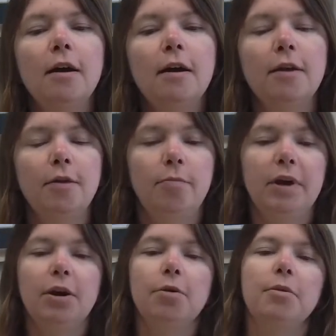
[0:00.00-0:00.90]
the
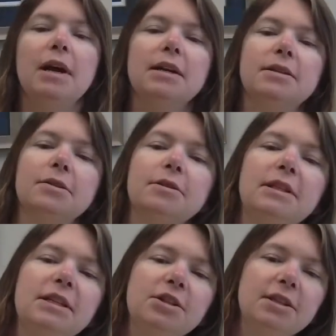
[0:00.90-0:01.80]
bigger ring. So
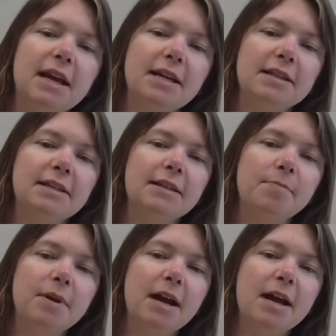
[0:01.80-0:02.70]
see, you just kind of slip
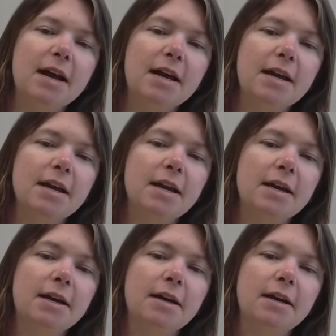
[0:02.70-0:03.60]
it on
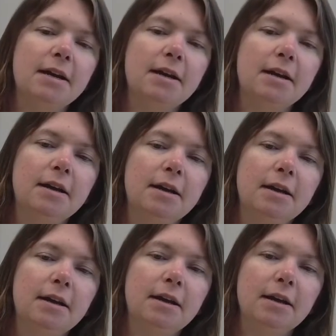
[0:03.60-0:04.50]

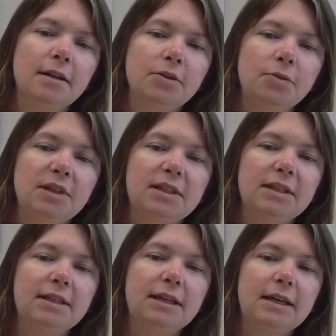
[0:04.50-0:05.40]
and
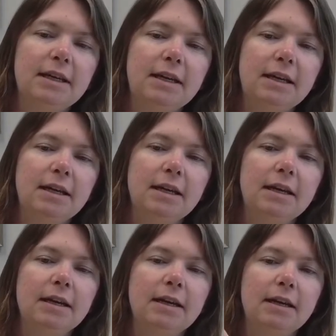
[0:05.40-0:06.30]
twist it.
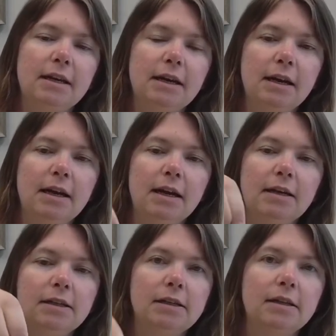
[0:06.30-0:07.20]

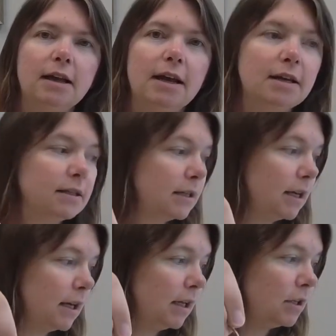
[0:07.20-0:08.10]
And that is
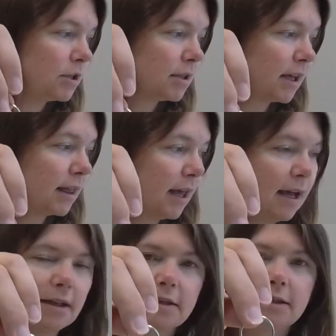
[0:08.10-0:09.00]
it, just like
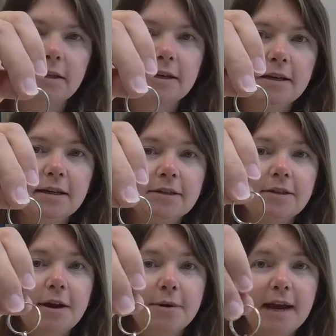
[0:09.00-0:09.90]
that. So
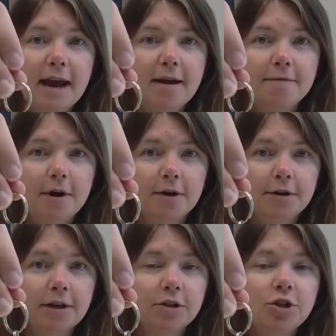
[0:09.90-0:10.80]
now we have our
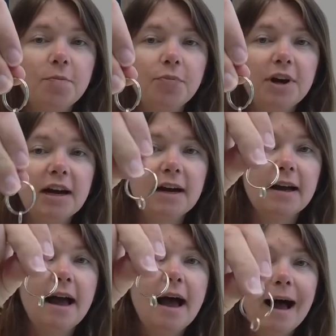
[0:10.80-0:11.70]
little jump
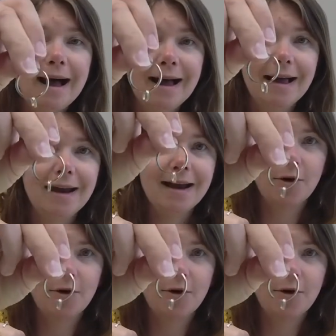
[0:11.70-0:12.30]
ring on our